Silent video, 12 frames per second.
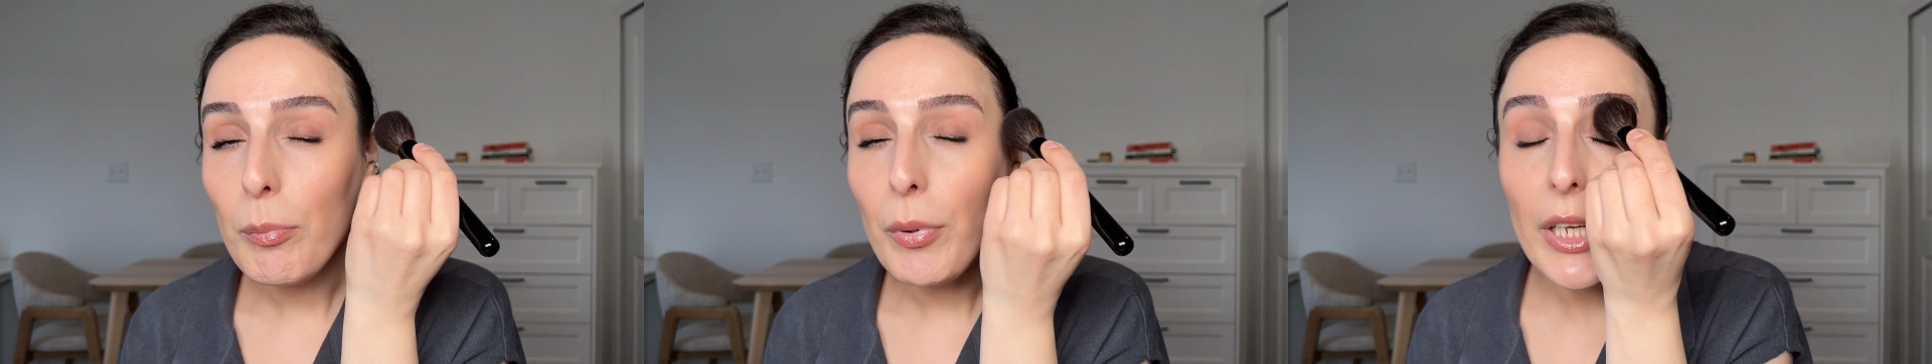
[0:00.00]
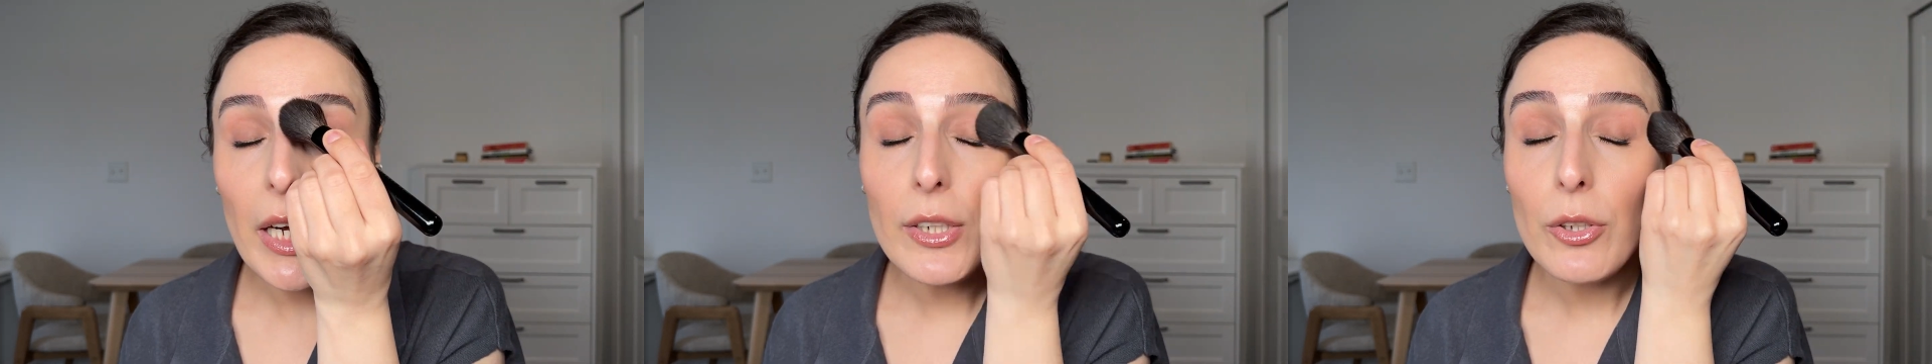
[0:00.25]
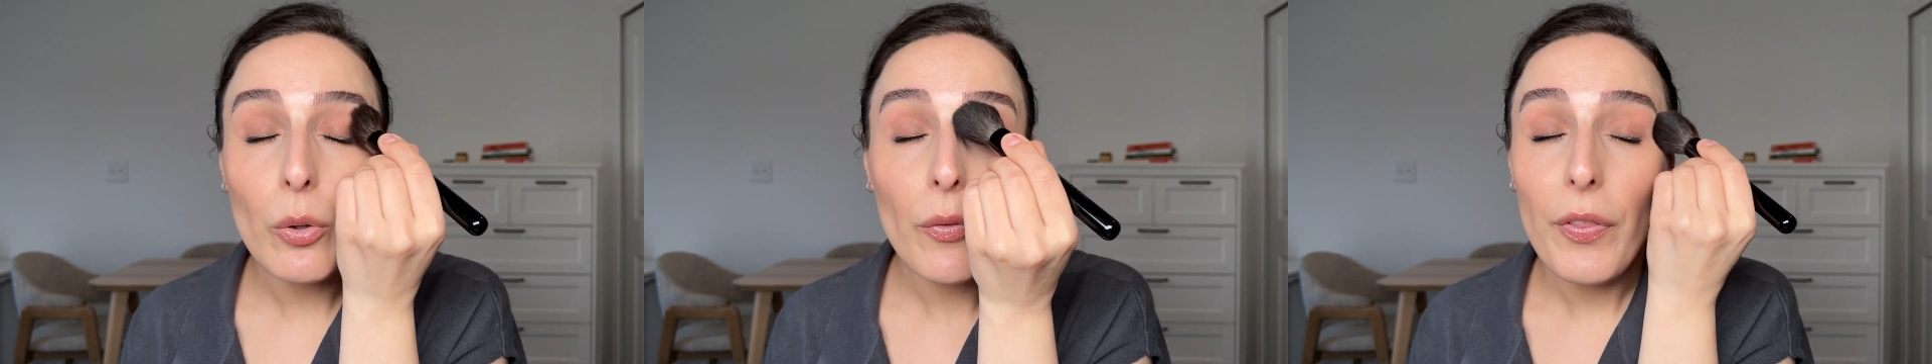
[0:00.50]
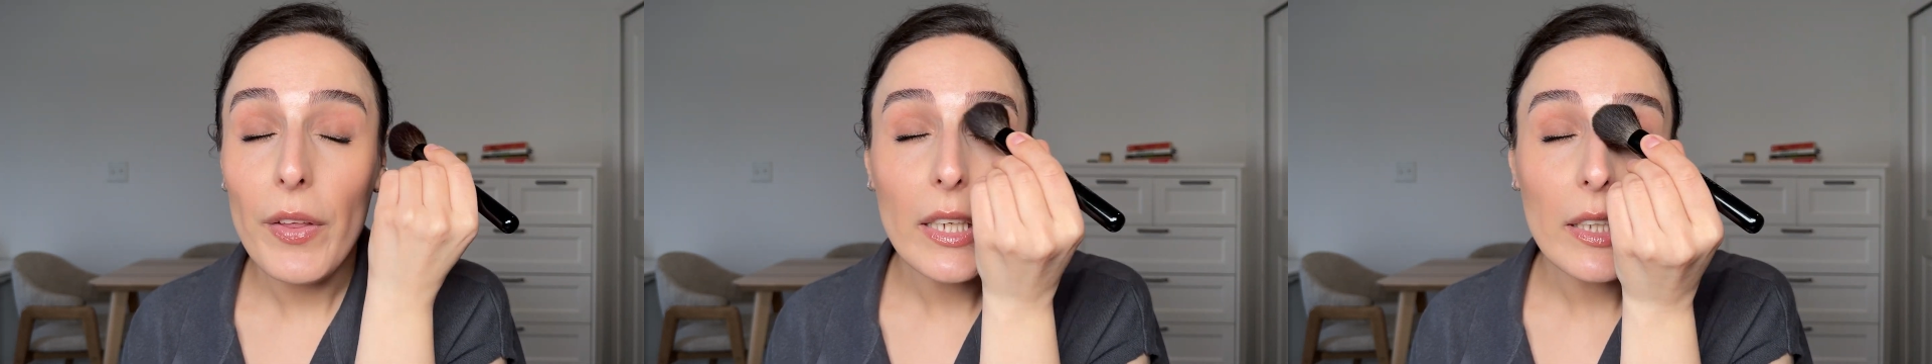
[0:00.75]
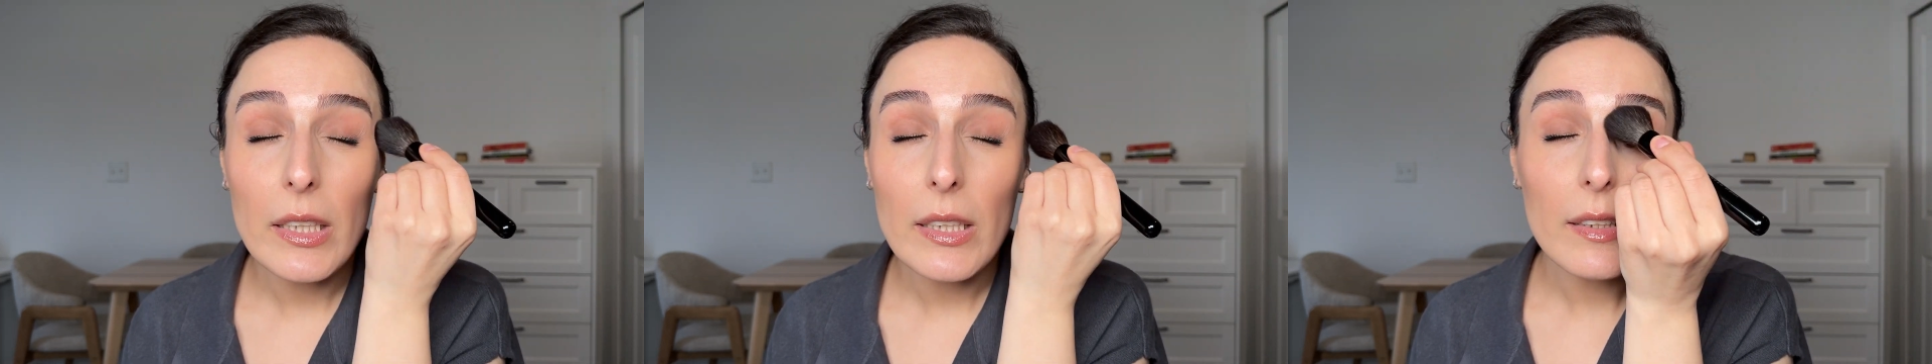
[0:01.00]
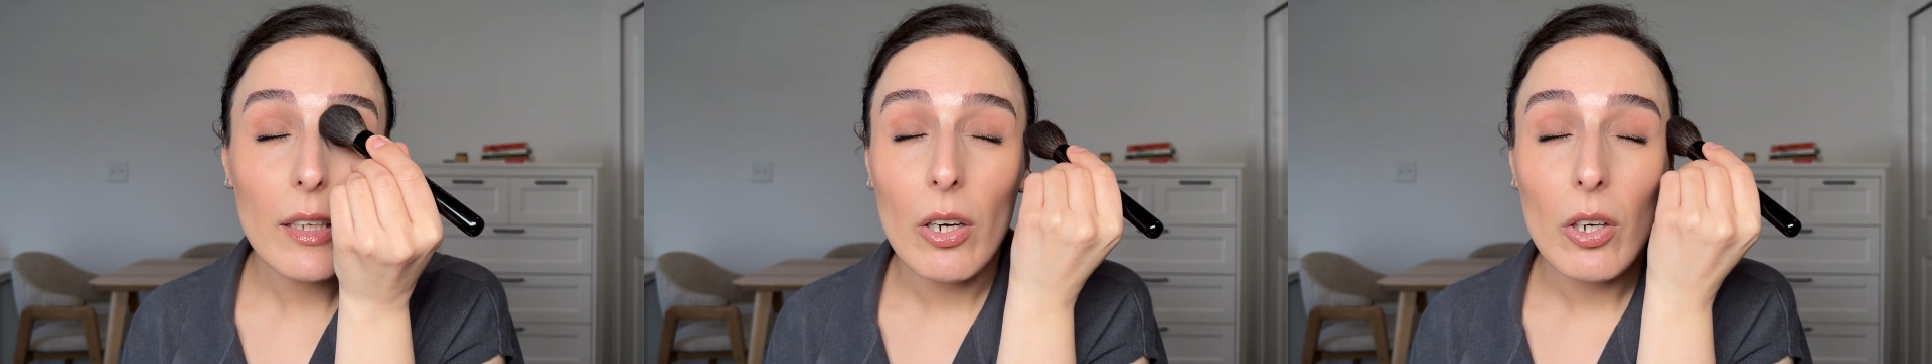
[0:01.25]
But I don't think
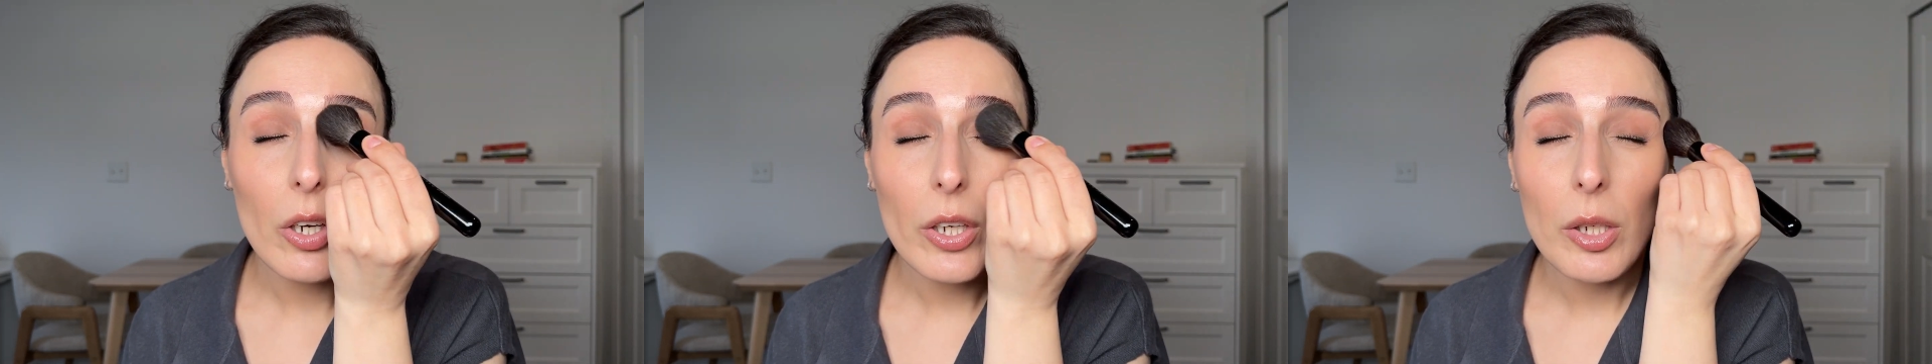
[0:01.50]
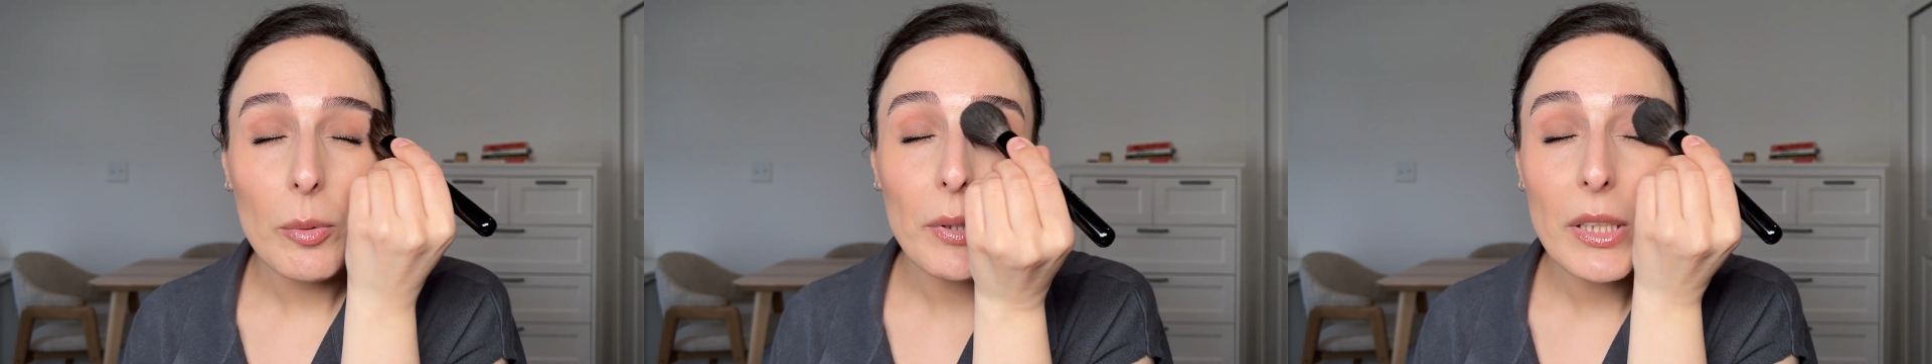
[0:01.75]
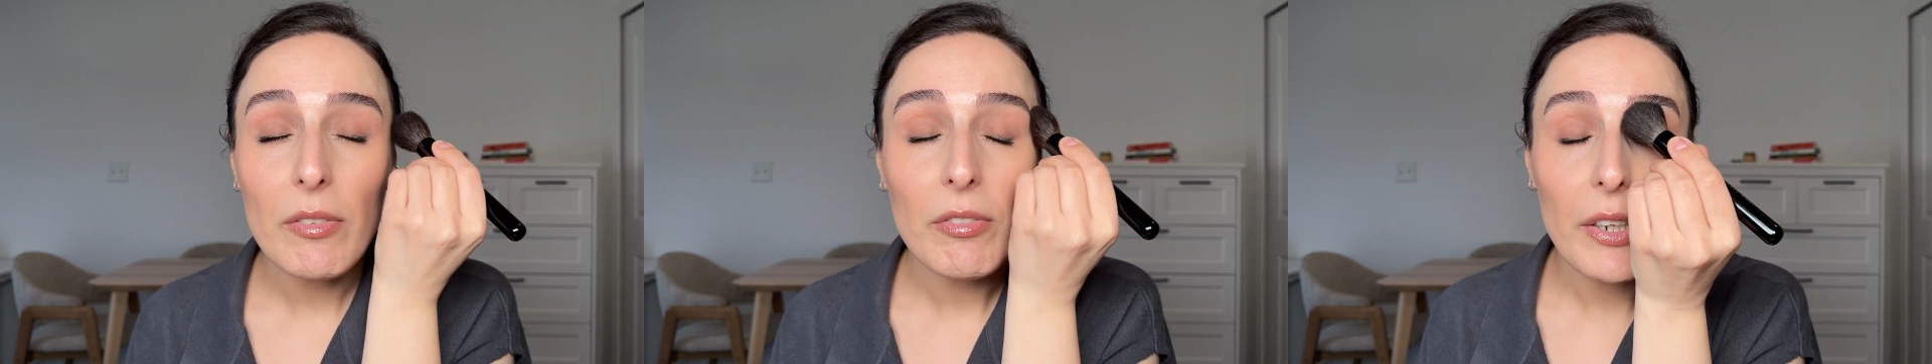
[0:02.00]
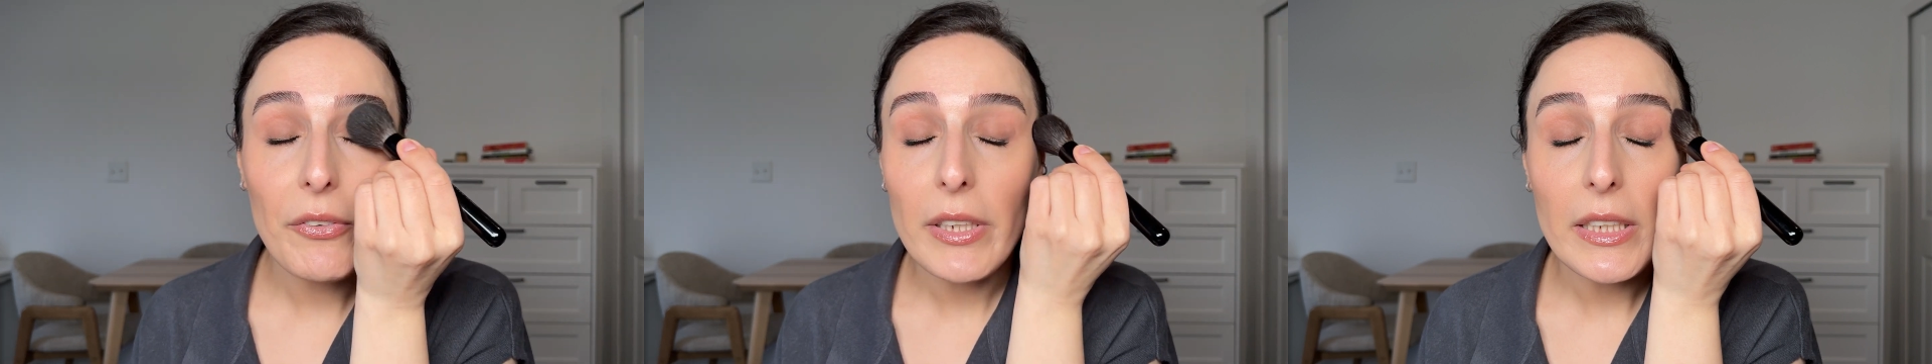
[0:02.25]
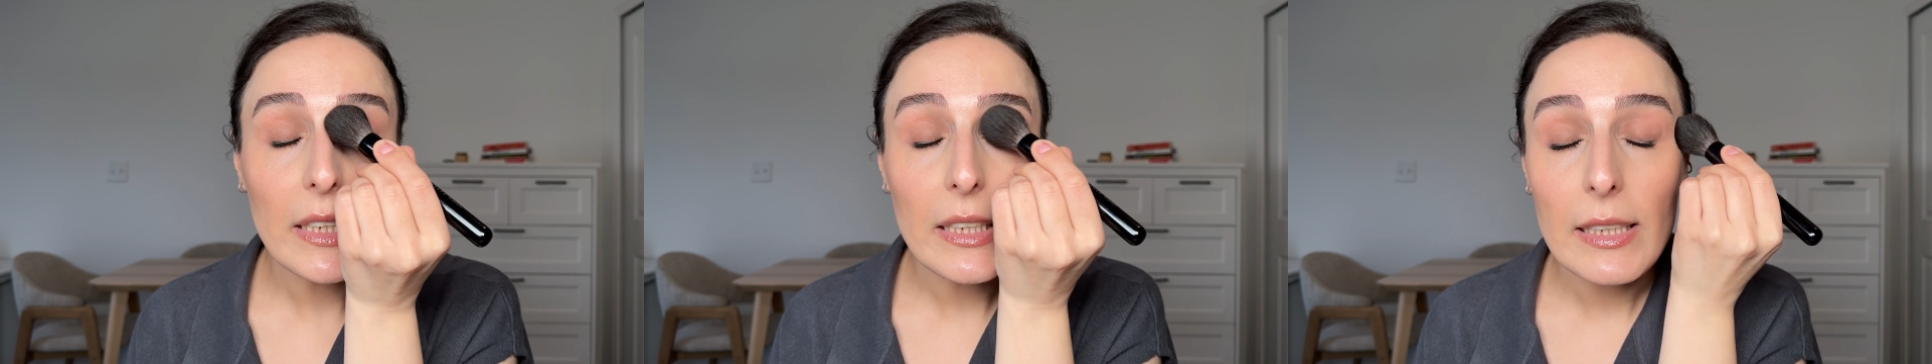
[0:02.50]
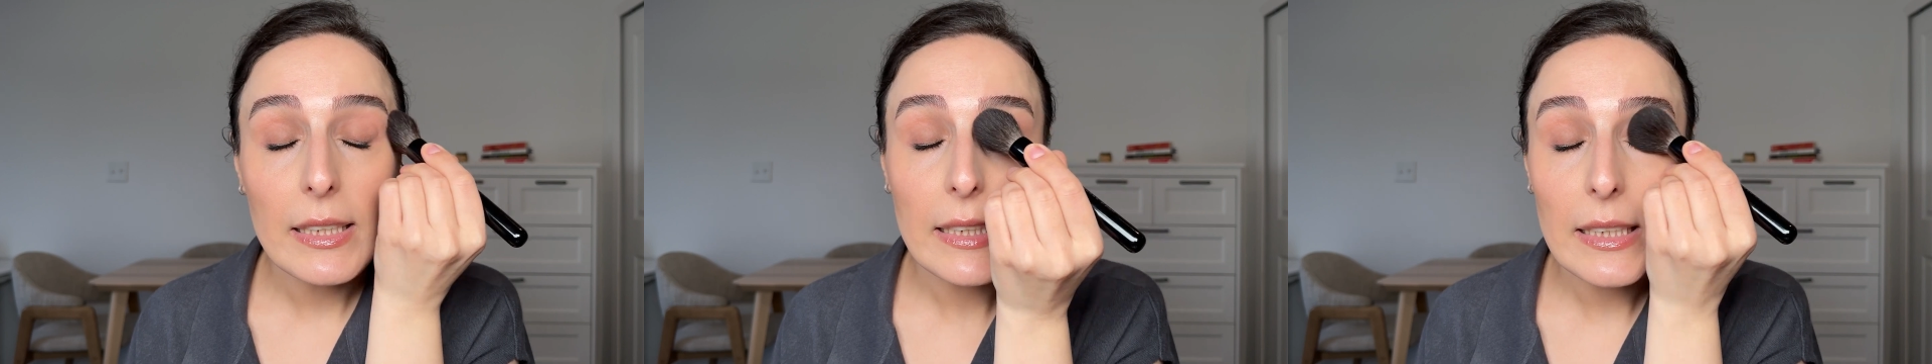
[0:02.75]
these are gonna be very
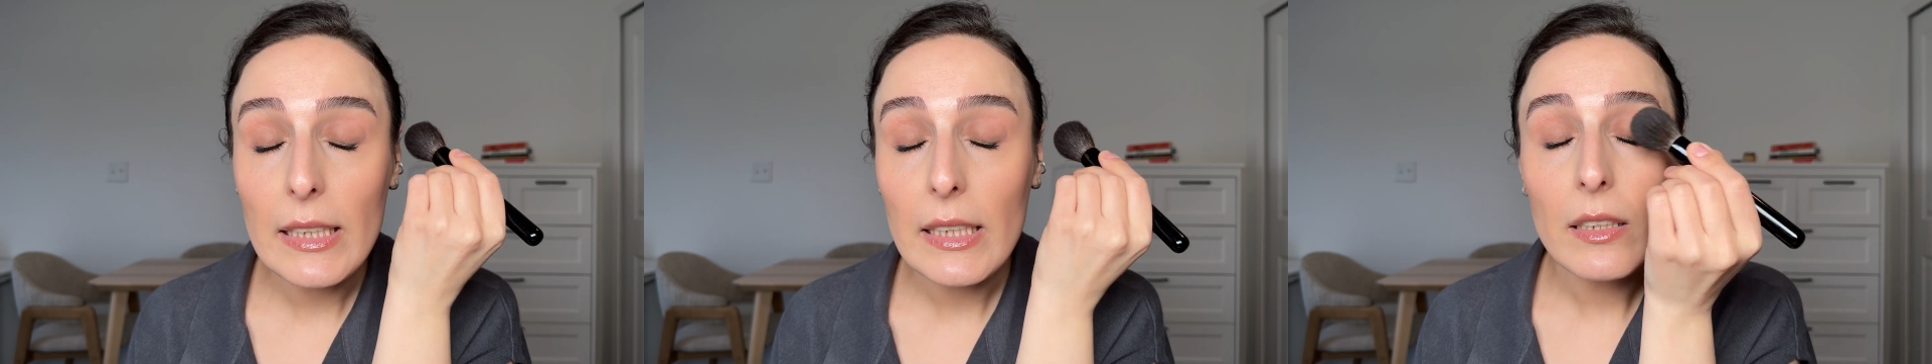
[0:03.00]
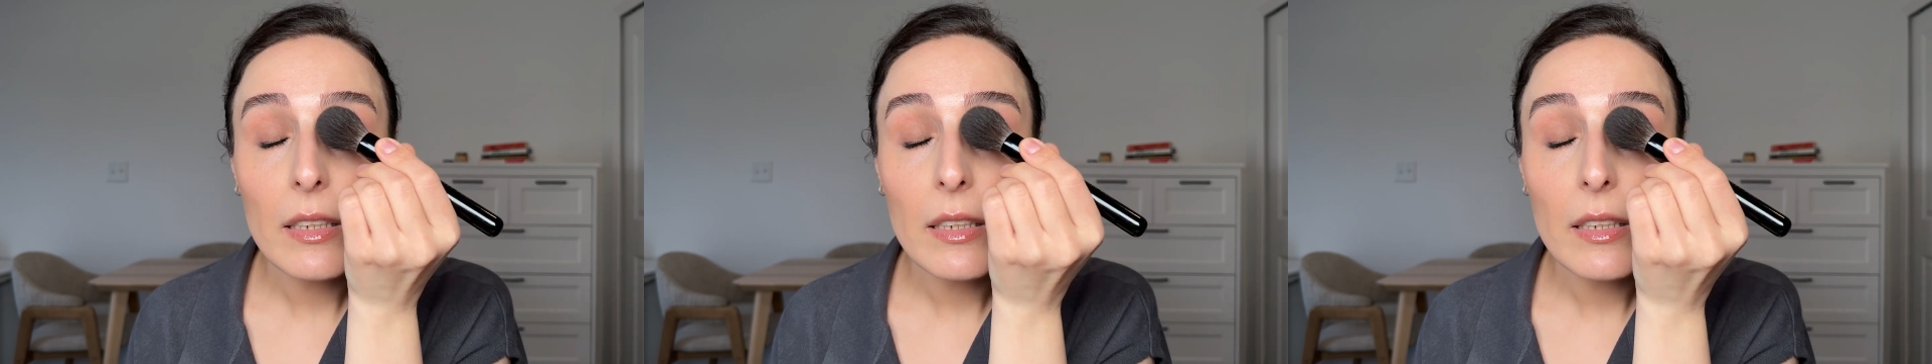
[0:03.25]
easy